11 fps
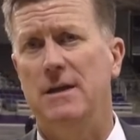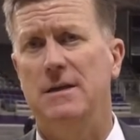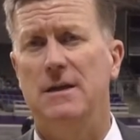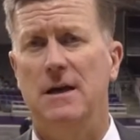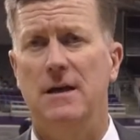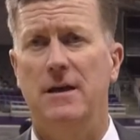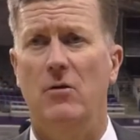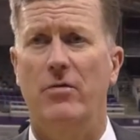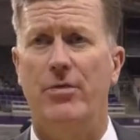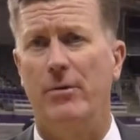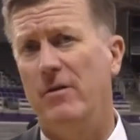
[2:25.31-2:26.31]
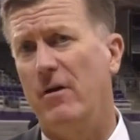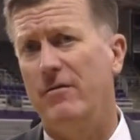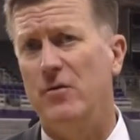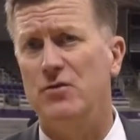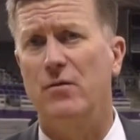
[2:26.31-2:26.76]
And, uh, you know, three of our
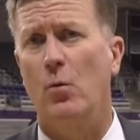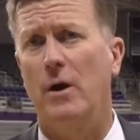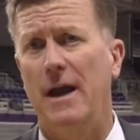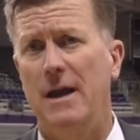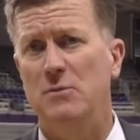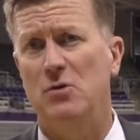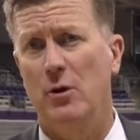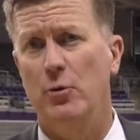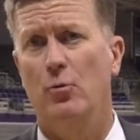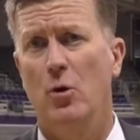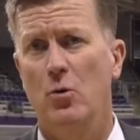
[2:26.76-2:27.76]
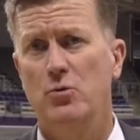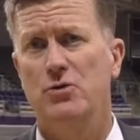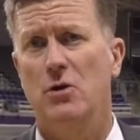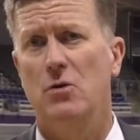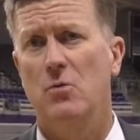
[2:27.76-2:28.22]
first four games are on the road.
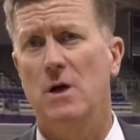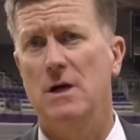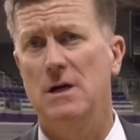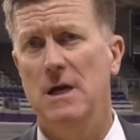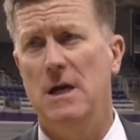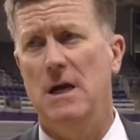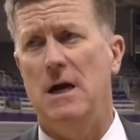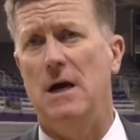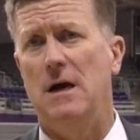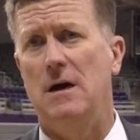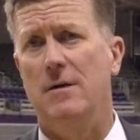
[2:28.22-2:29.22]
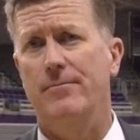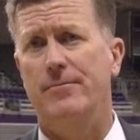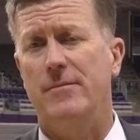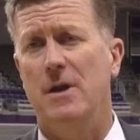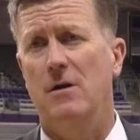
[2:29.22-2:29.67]
So, uh, um,
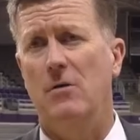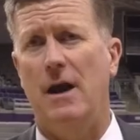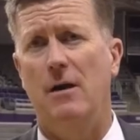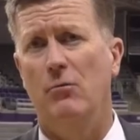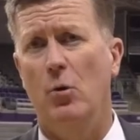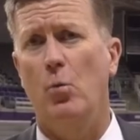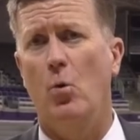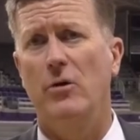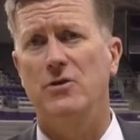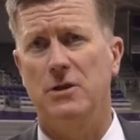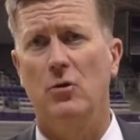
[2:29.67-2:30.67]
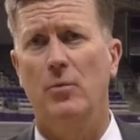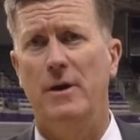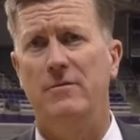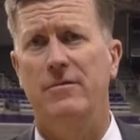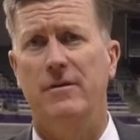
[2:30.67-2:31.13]
you know, kind of road warriors a little bit.